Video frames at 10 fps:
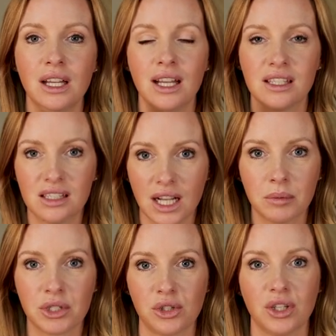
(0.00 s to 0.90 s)

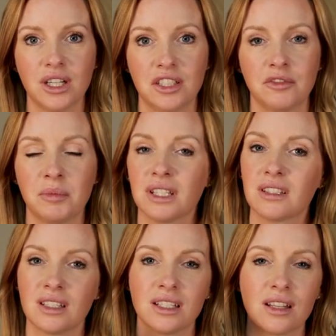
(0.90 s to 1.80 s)
establish your cost of
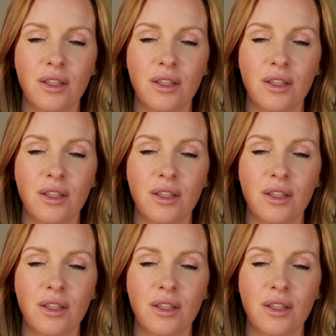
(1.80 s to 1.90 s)
business.